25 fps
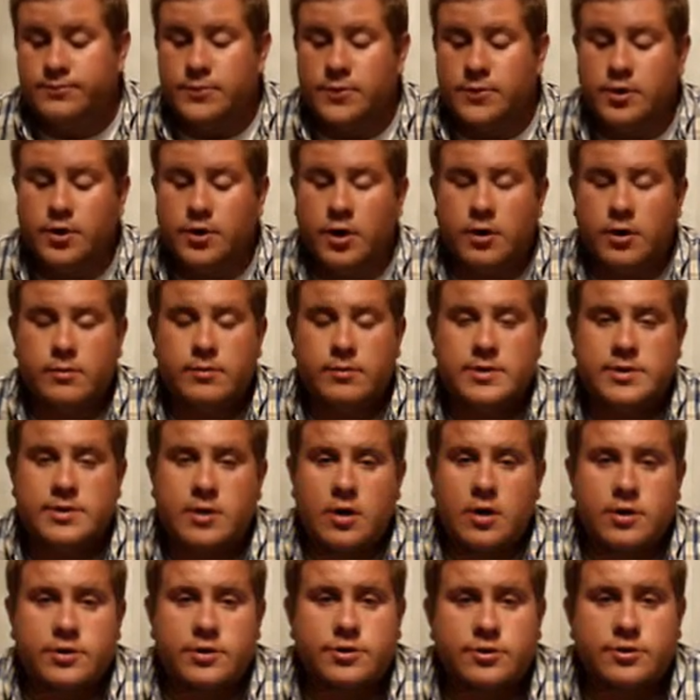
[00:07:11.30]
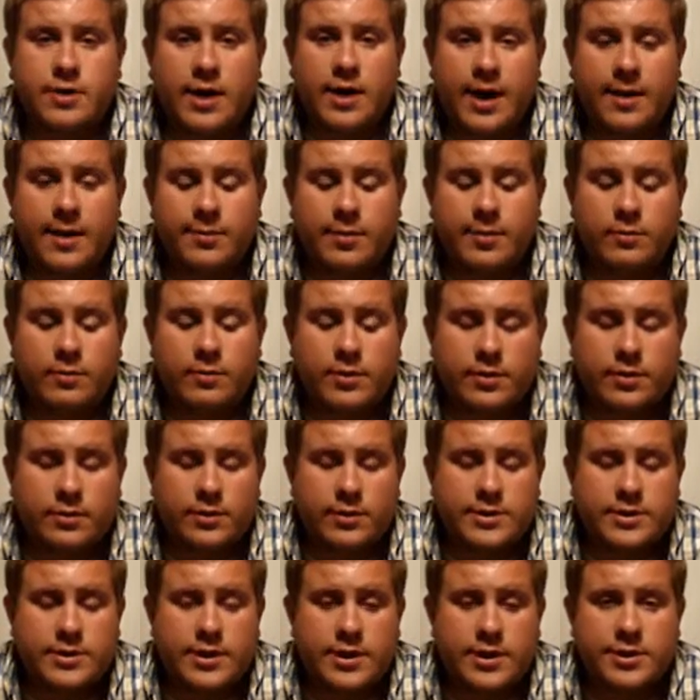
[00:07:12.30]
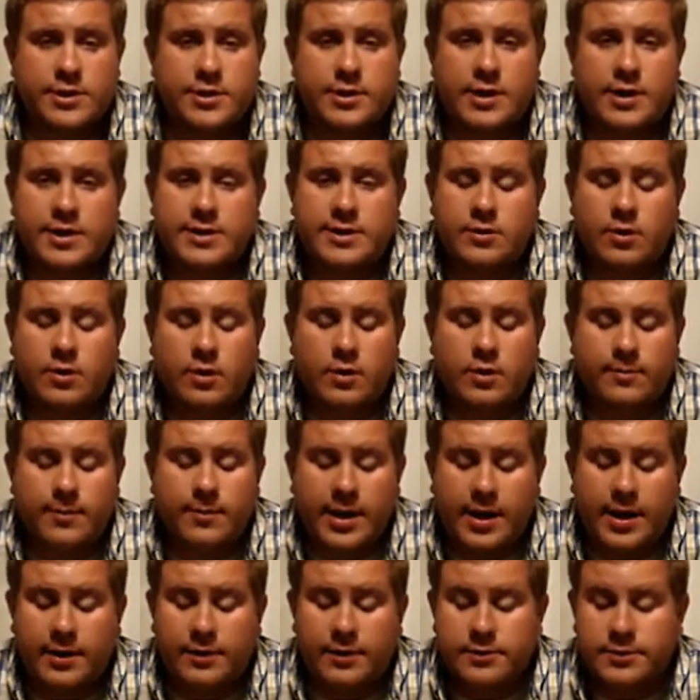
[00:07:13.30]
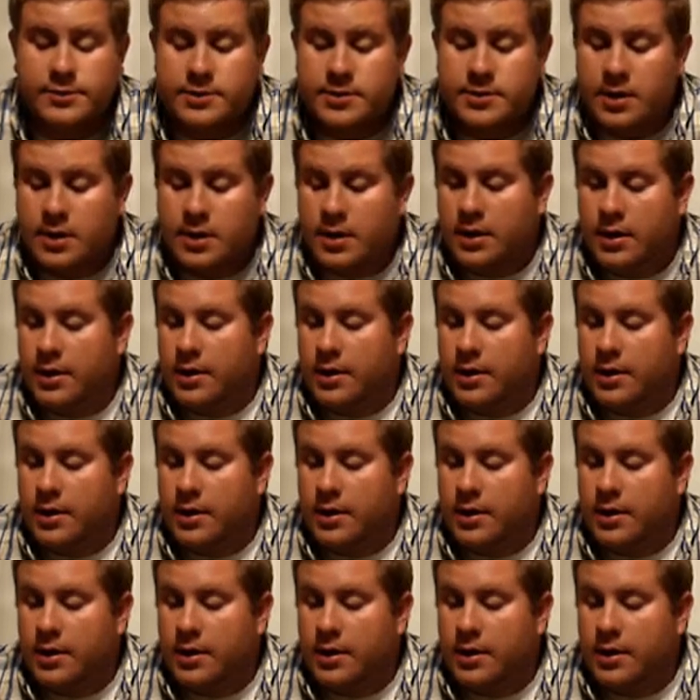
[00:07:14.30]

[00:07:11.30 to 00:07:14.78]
you know, as long as you're happy with your decision, that's all that matters.